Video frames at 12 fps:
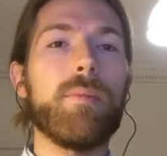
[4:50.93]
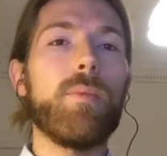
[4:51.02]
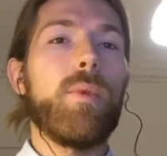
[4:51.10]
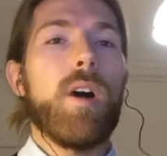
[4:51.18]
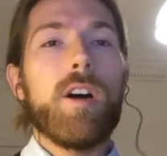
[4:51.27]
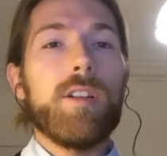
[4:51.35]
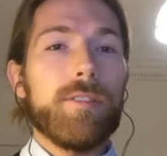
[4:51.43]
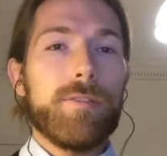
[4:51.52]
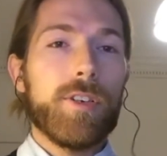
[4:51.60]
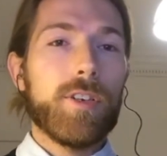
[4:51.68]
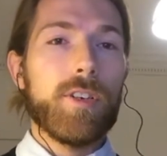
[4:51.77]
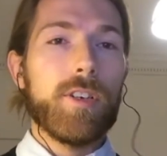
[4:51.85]
all of
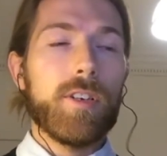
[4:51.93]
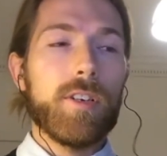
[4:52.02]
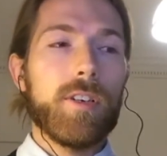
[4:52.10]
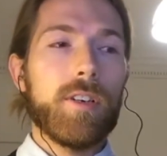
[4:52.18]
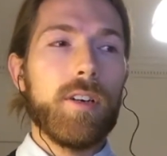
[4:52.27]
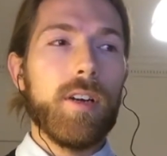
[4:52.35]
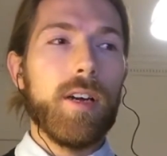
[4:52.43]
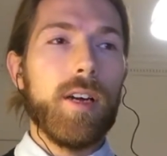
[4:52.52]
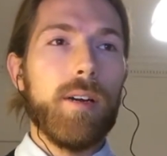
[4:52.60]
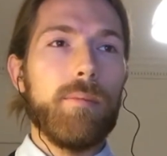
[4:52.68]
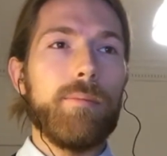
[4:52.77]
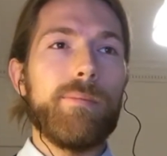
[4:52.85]
your
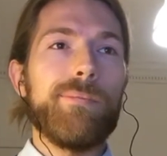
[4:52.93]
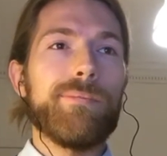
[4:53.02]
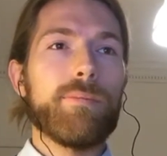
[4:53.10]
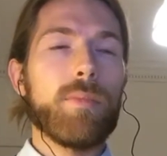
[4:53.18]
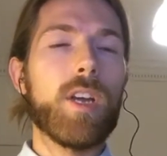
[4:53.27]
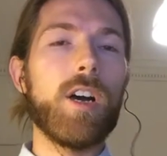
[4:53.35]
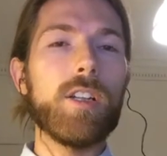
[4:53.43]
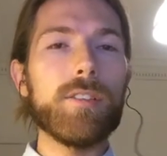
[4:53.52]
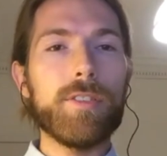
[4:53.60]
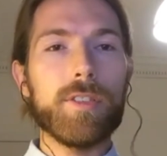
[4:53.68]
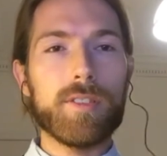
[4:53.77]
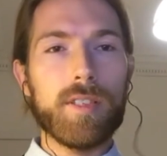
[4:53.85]

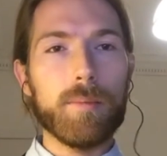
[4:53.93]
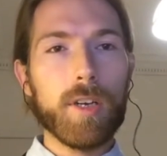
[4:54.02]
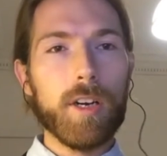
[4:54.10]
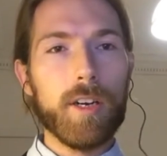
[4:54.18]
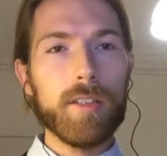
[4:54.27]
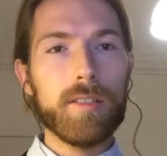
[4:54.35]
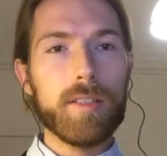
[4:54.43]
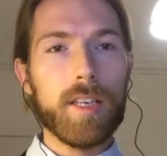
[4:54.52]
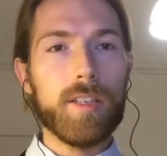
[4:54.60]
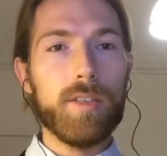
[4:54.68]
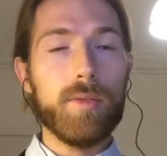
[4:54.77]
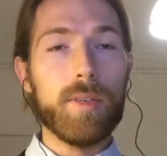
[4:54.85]
SIM cards that
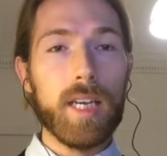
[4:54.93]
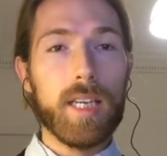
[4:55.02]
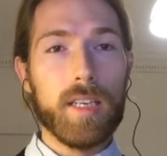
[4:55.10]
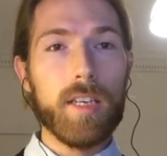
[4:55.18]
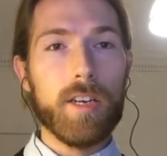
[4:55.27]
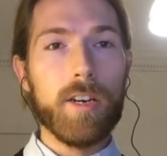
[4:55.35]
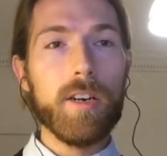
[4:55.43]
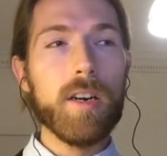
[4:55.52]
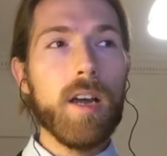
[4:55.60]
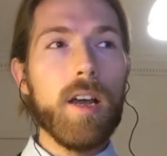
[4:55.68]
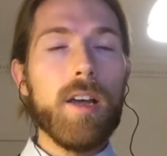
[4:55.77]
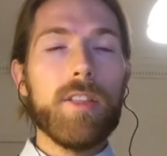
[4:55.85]
you get here,
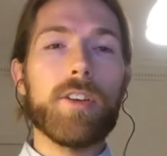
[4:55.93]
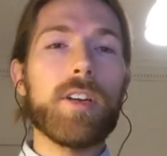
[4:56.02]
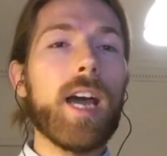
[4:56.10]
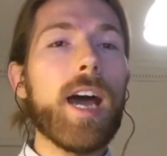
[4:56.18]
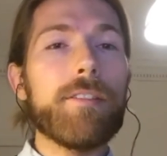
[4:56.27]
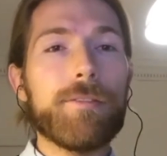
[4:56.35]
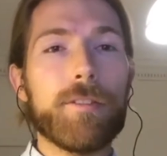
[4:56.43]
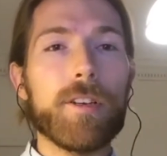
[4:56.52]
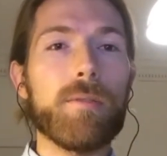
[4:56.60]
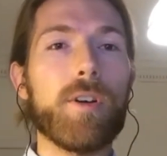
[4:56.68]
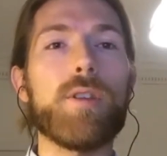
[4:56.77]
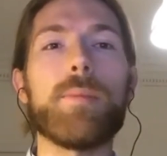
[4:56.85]
they're going to have free
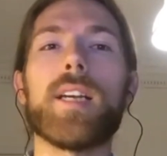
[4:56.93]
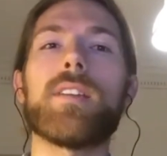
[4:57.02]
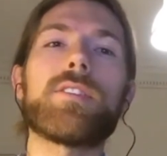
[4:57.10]
roaming.